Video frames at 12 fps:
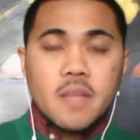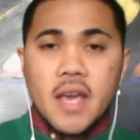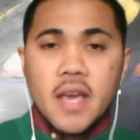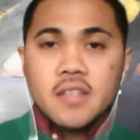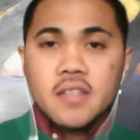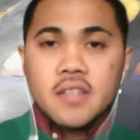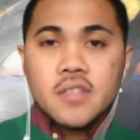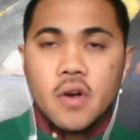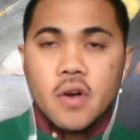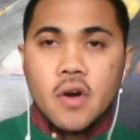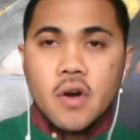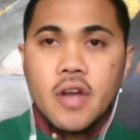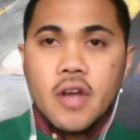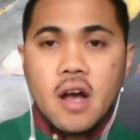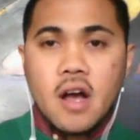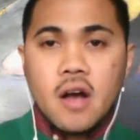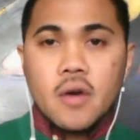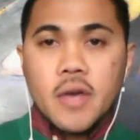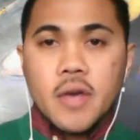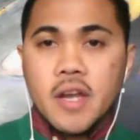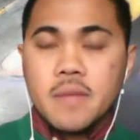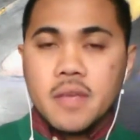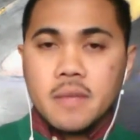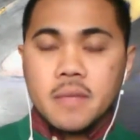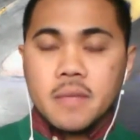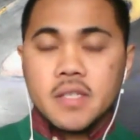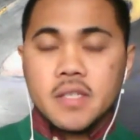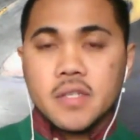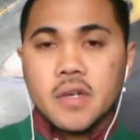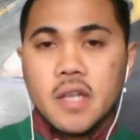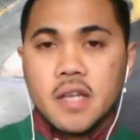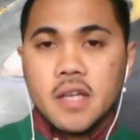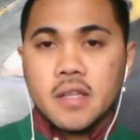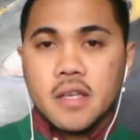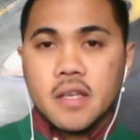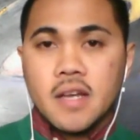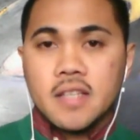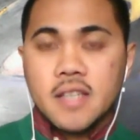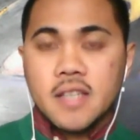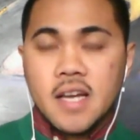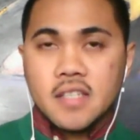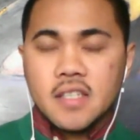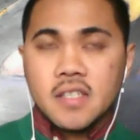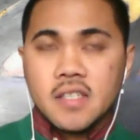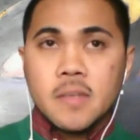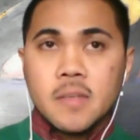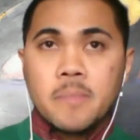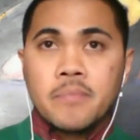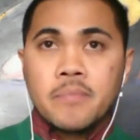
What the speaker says: depends on how Airbnb is collecting that taxes.